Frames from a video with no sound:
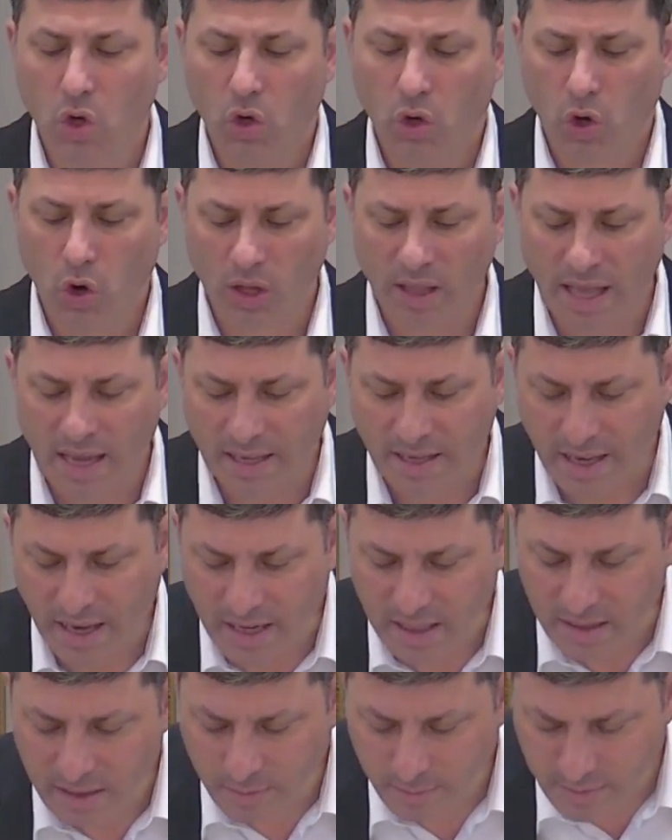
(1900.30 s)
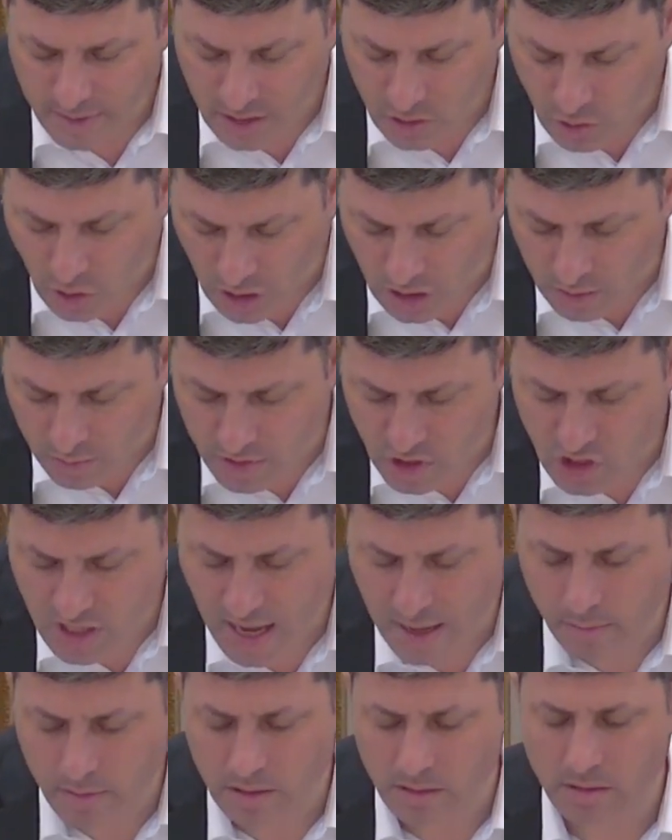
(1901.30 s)
Kol ha-kelim nitolim
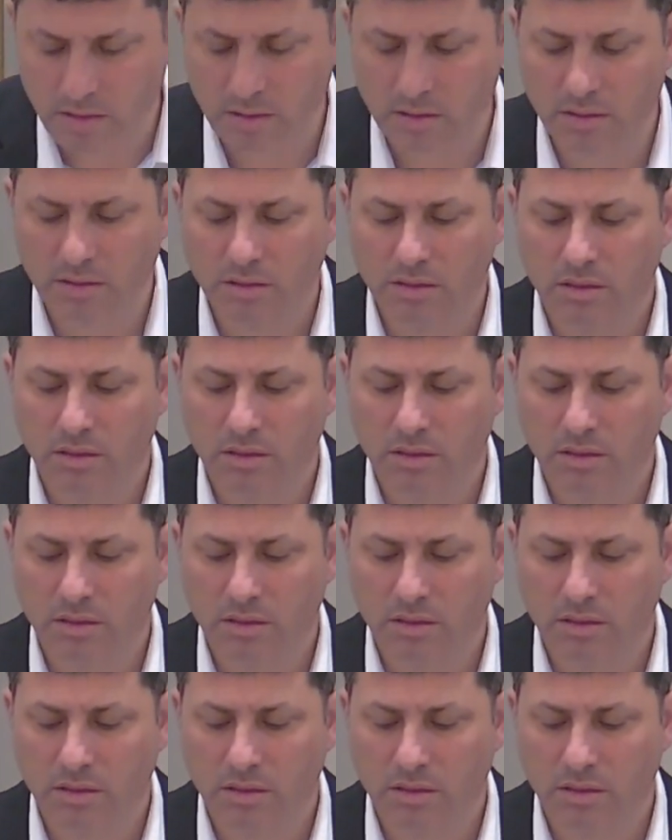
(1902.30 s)
b'Shabbos.